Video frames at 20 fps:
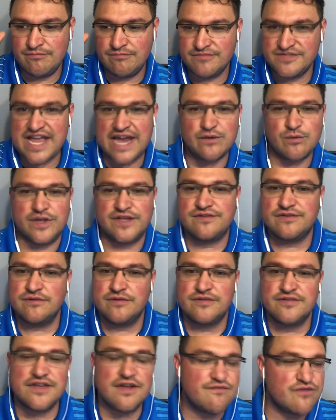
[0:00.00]
sideways,
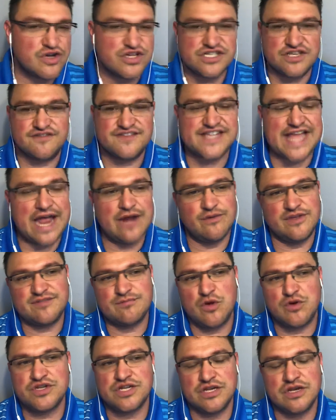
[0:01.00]
some version of sideways
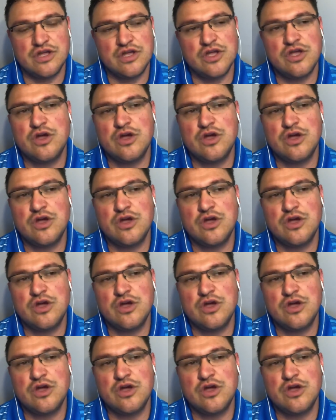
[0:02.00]
motion.